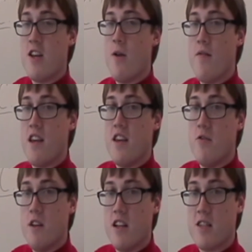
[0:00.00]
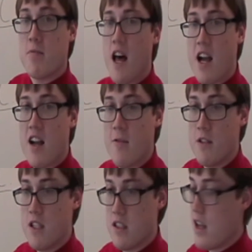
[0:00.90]
You have the Unionist bloc,
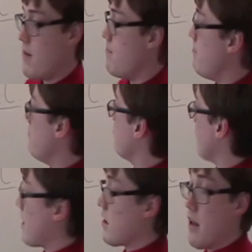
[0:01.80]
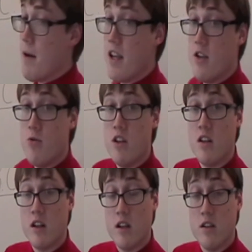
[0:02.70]
which is led directly by
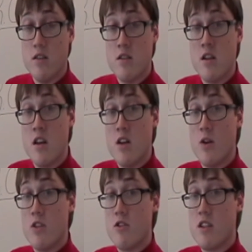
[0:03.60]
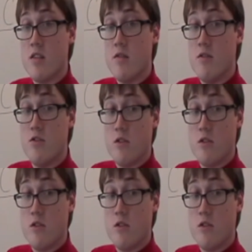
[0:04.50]
union leaders who are interested